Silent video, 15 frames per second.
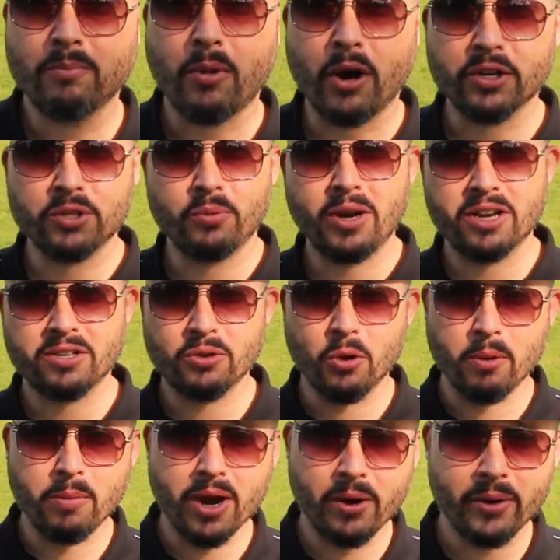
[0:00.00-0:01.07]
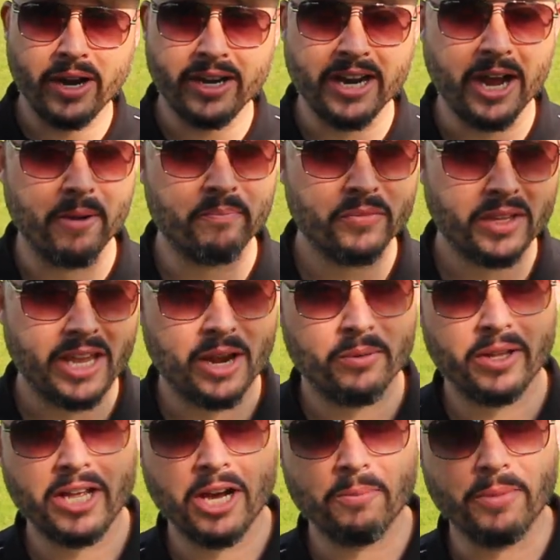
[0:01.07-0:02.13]
Parks and Rec's going by right now. Can't
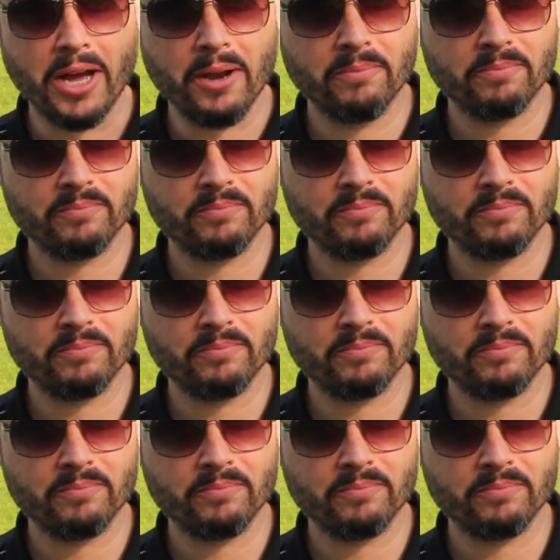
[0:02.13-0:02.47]
really help that.